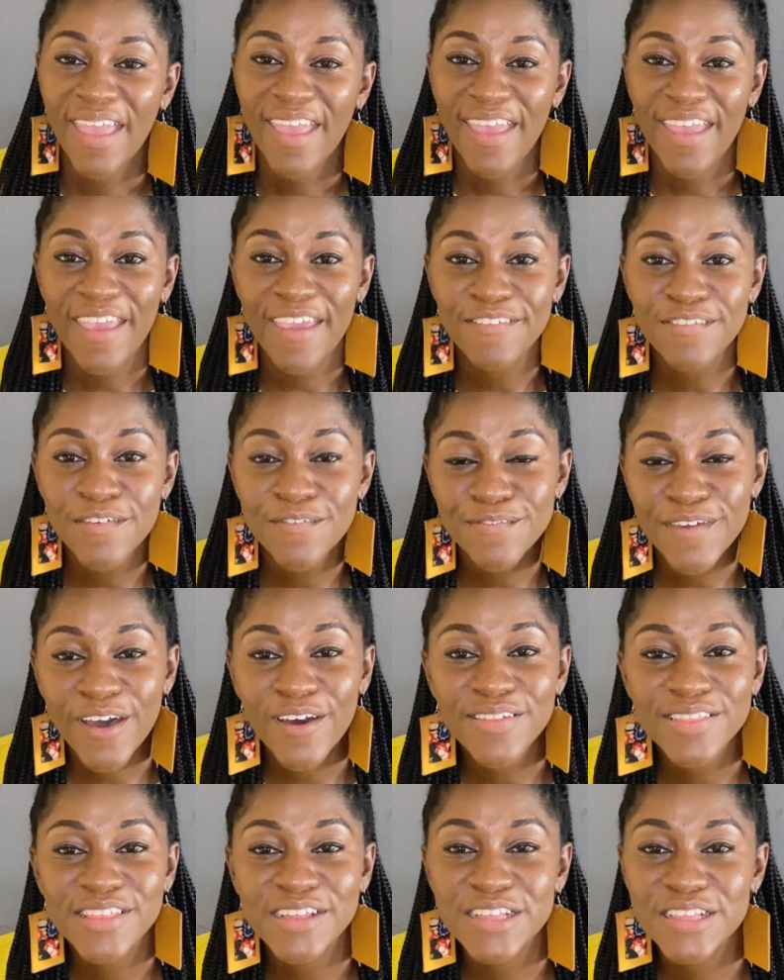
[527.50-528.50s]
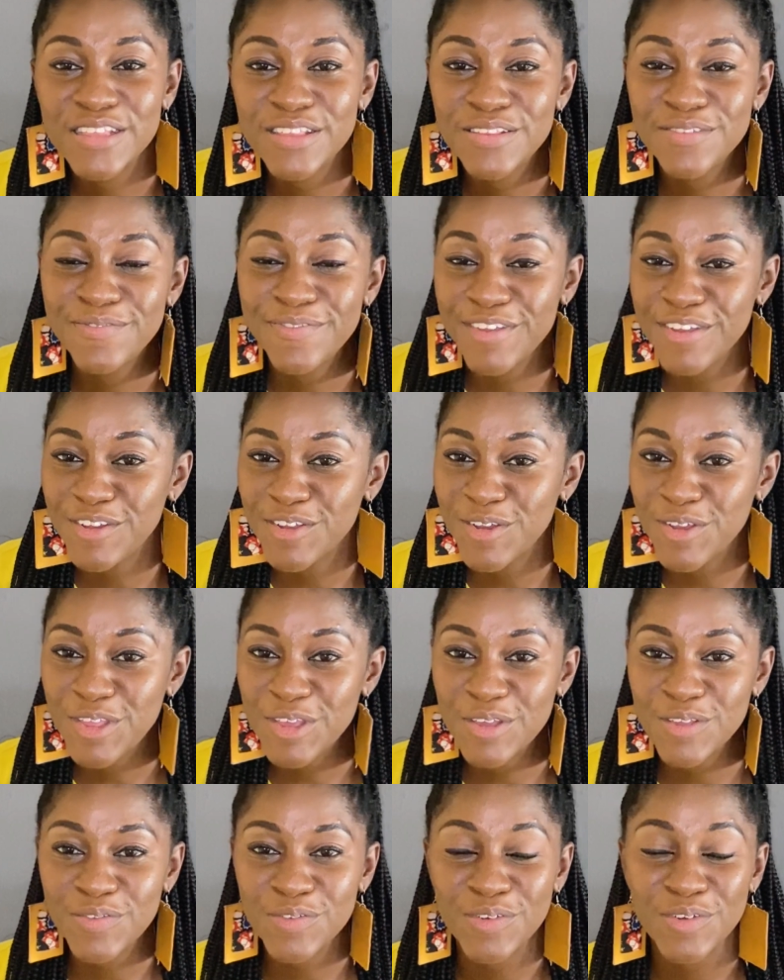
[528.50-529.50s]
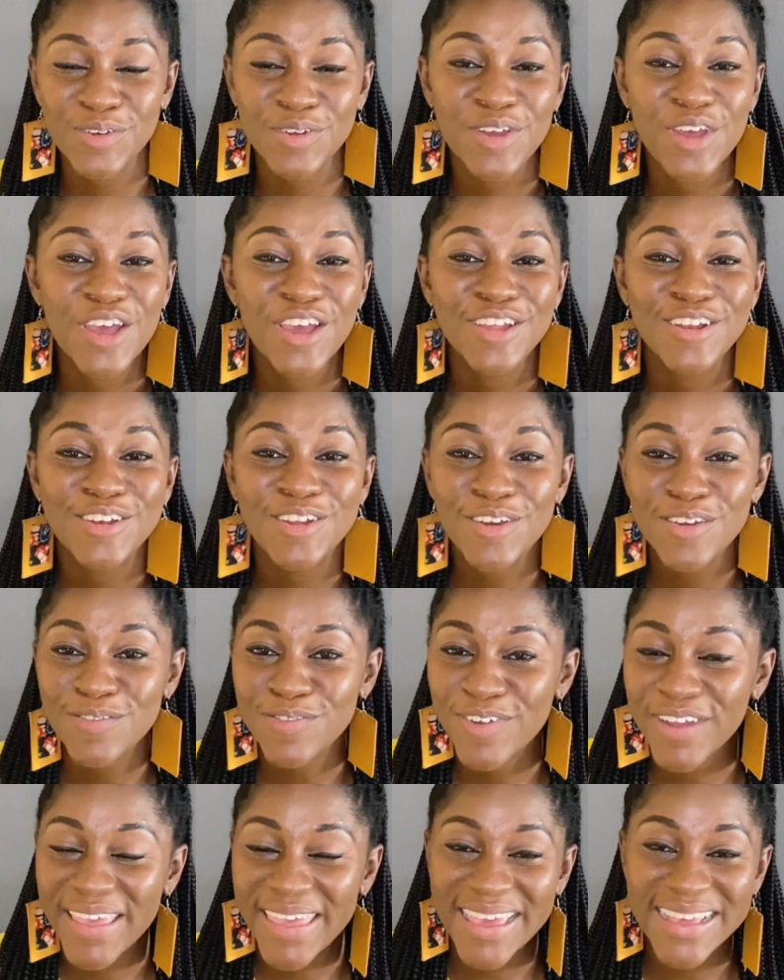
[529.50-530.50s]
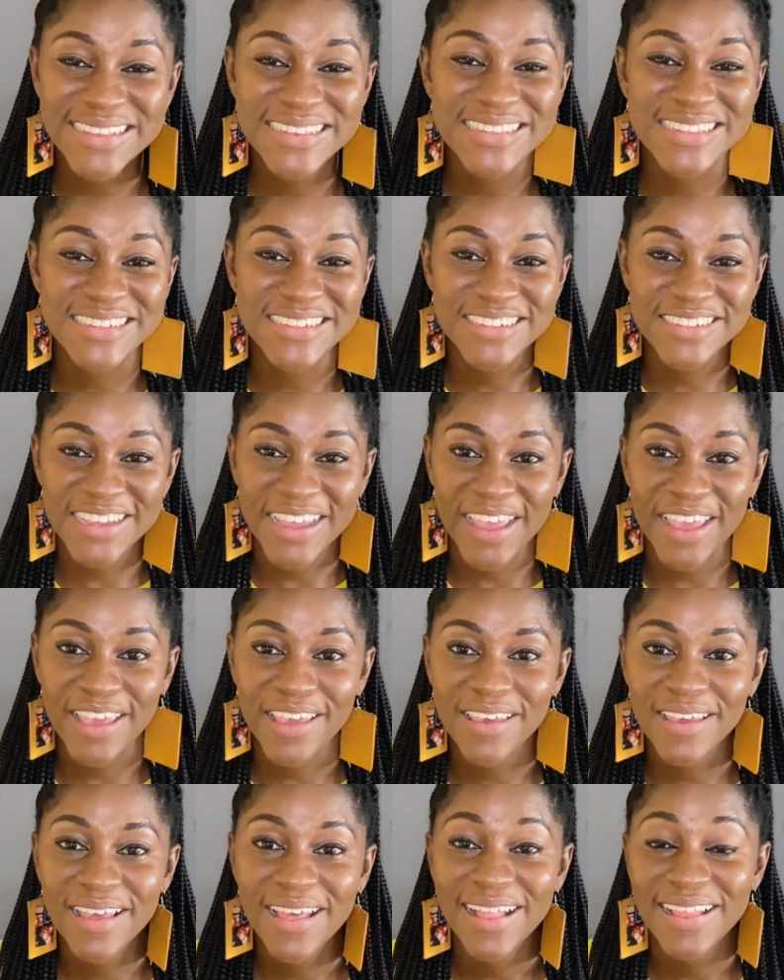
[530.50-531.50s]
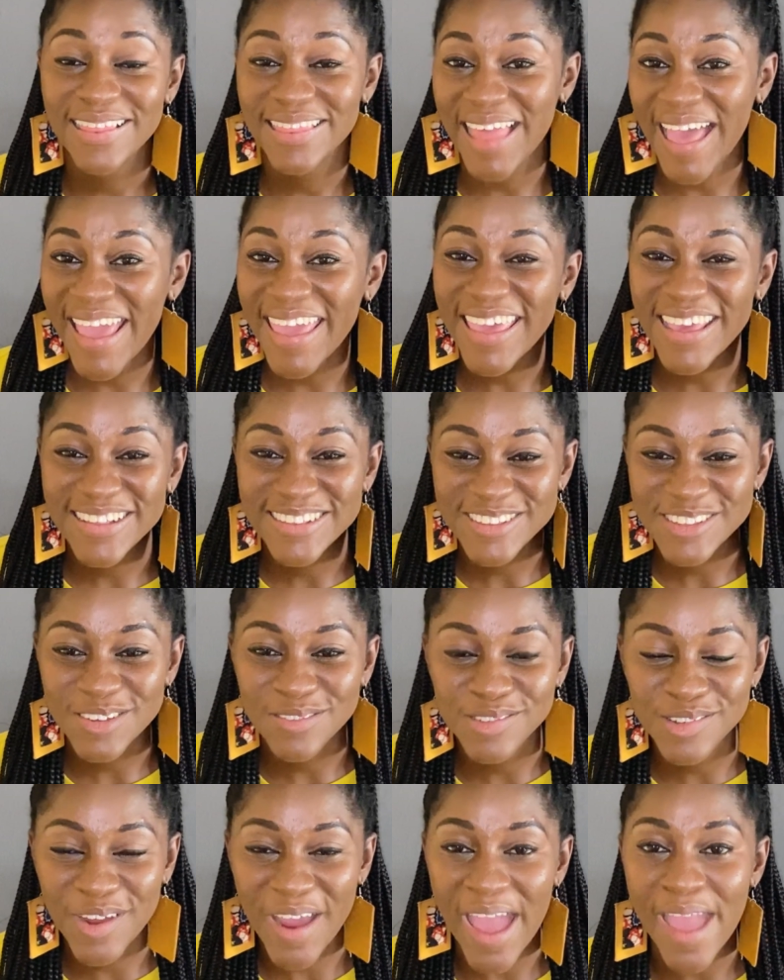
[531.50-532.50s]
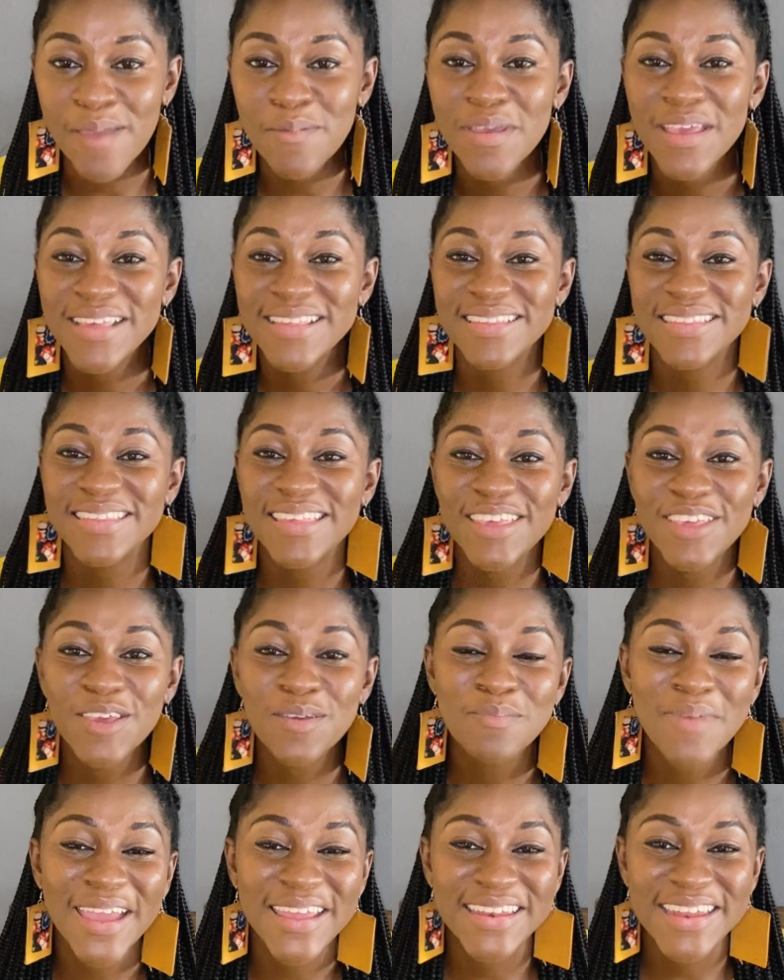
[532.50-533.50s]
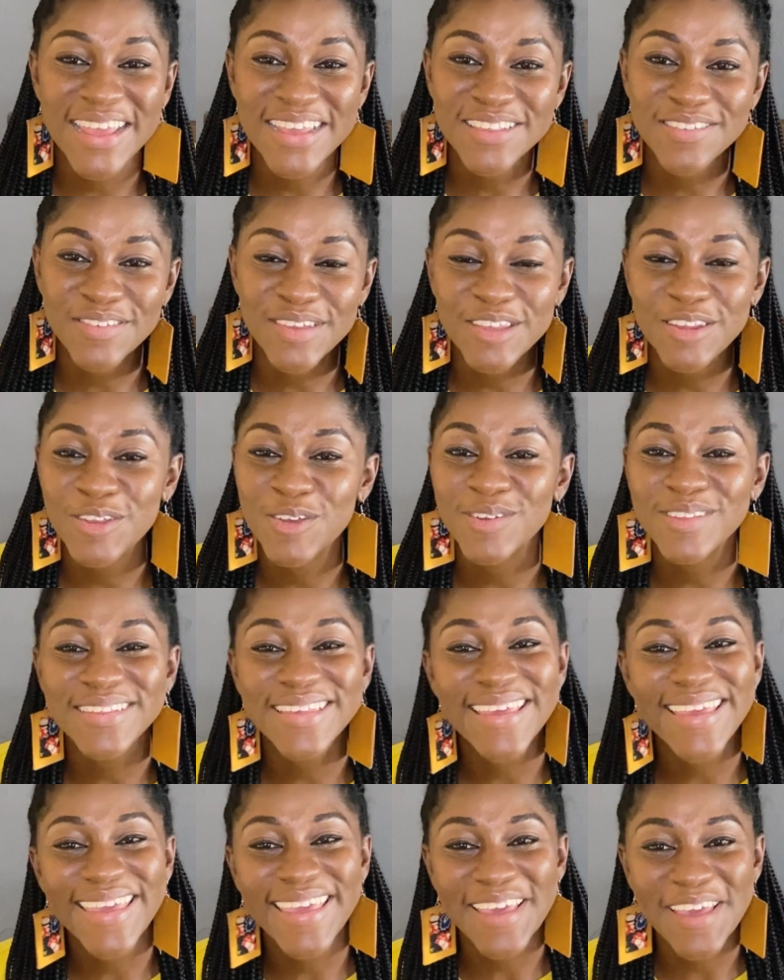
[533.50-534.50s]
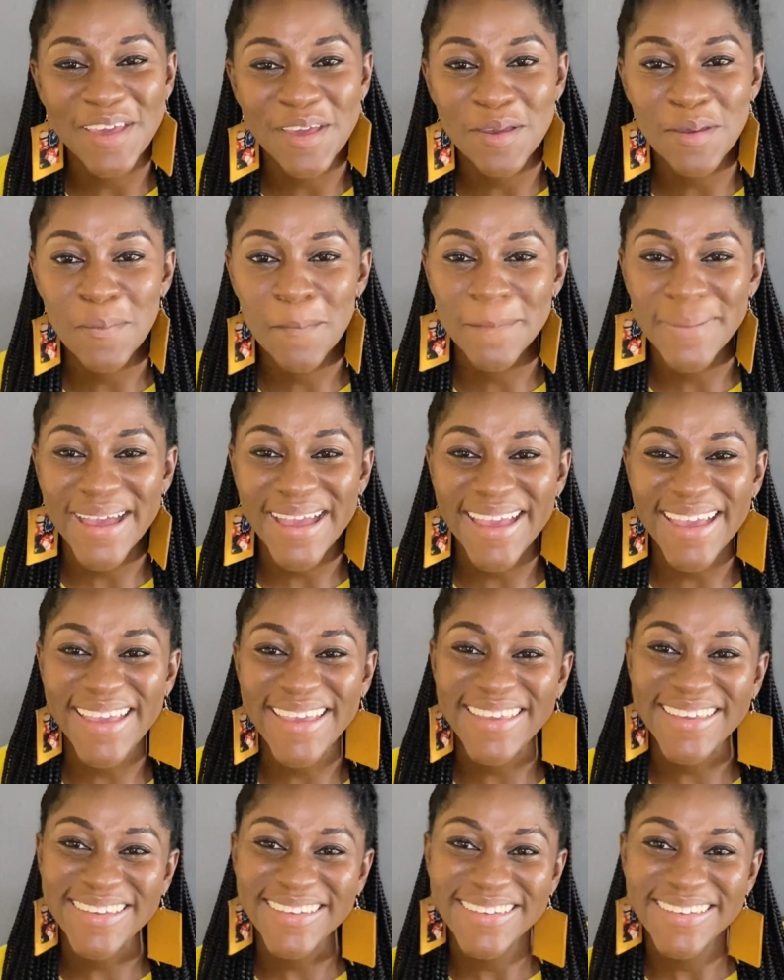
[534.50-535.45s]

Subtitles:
If you found this video useful, don't forget to share, like, and subscribe. See you in my next video. Take care. Bye.